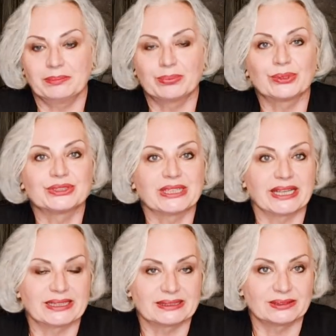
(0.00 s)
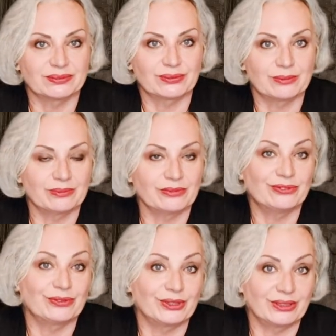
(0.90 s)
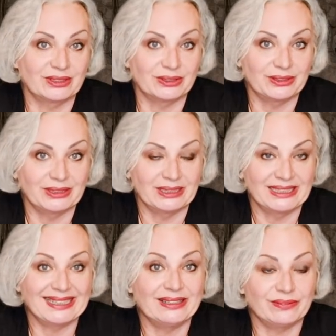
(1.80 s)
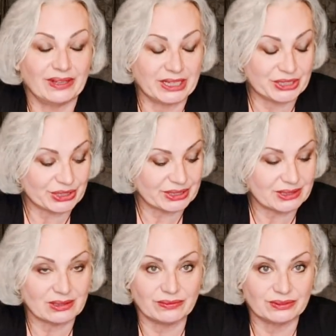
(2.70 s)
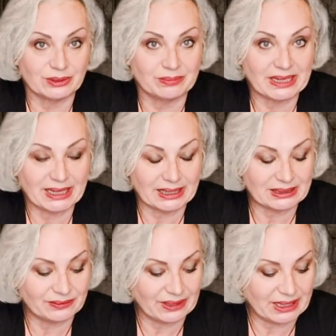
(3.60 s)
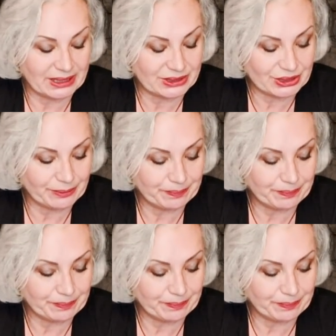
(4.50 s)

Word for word: protects from further invasions of some negative energy.